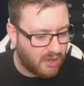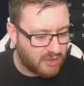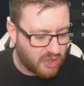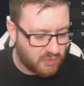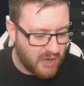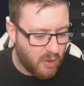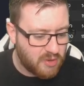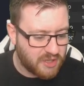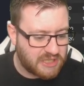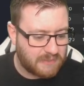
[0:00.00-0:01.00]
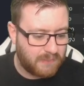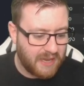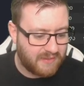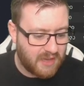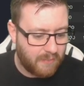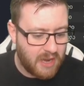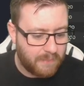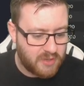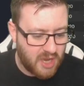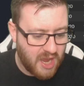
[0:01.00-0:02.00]
Because we've all got a split coming
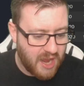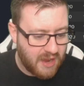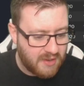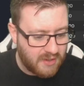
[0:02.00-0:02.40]
up here